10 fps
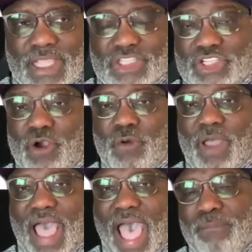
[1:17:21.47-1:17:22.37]
And
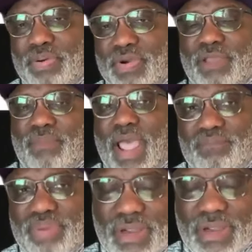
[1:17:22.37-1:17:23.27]
so I put in my
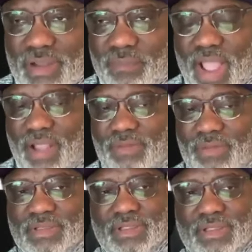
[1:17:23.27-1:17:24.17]
book about
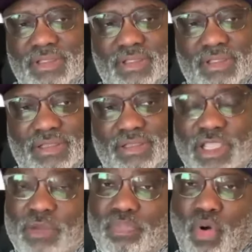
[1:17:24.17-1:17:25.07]

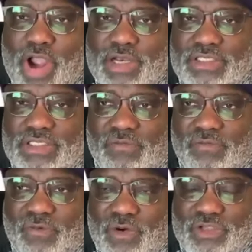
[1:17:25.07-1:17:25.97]
the importance
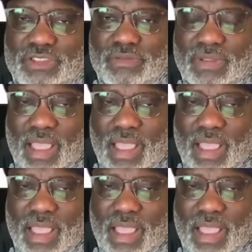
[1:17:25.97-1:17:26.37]
of first,